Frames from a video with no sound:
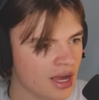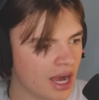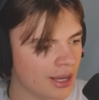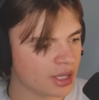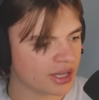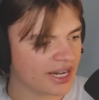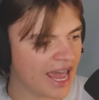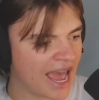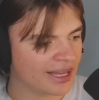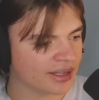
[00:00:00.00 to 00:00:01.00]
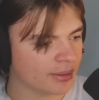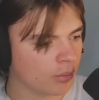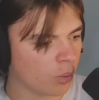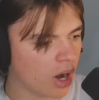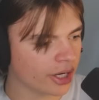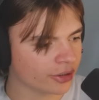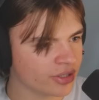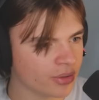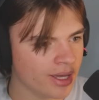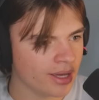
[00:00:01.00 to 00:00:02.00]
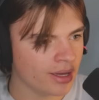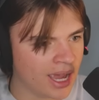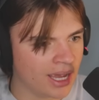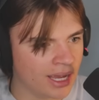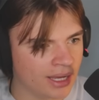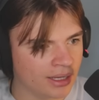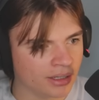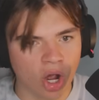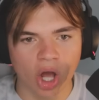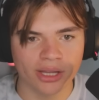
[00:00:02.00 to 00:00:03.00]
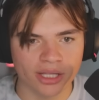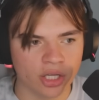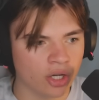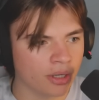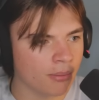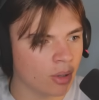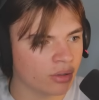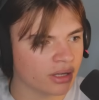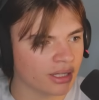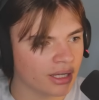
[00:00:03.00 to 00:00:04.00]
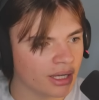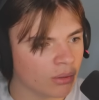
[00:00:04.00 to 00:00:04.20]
I'm just going to add some water to it and call it good mostly.